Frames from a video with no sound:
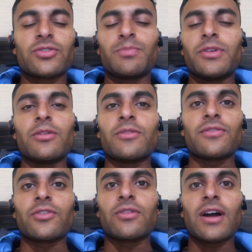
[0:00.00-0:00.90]

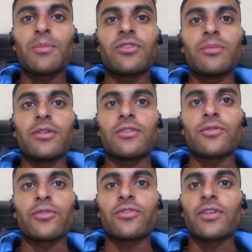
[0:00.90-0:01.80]
beautiful, absolutely
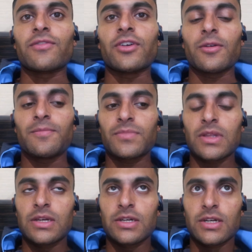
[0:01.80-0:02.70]
beautiful, stunning view.
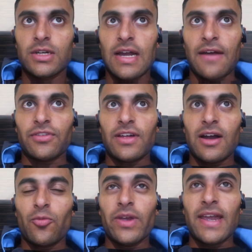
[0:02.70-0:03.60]
After
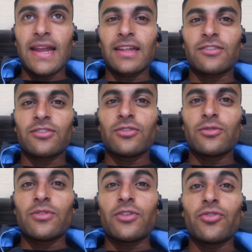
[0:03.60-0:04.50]
that, we headed
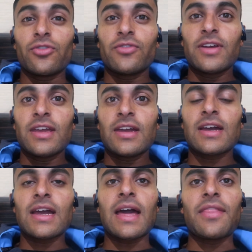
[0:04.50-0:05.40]
to the nunnery,
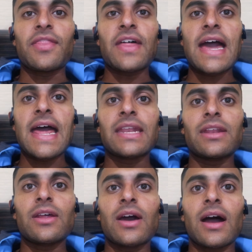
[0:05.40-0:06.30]
and
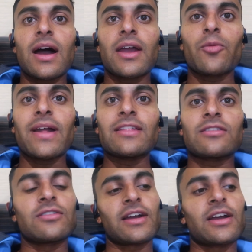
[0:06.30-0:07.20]
then I went
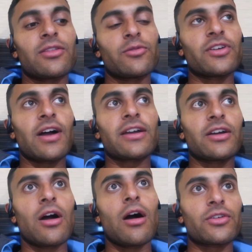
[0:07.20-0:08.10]
to there was like a
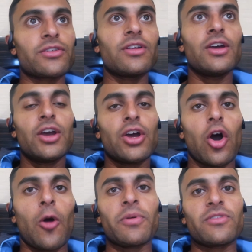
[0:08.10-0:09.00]
garden
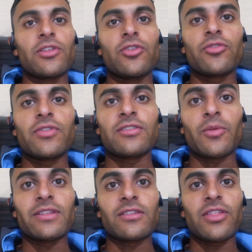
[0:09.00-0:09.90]
opposite the nunnery,
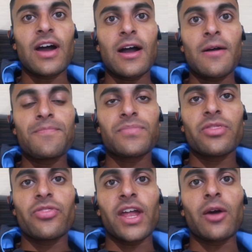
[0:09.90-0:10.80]
so I went to that.
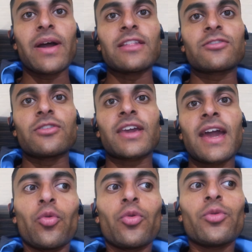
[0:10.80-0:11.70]
Then I went to the
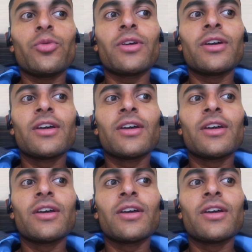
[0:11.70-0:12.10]
Kowloon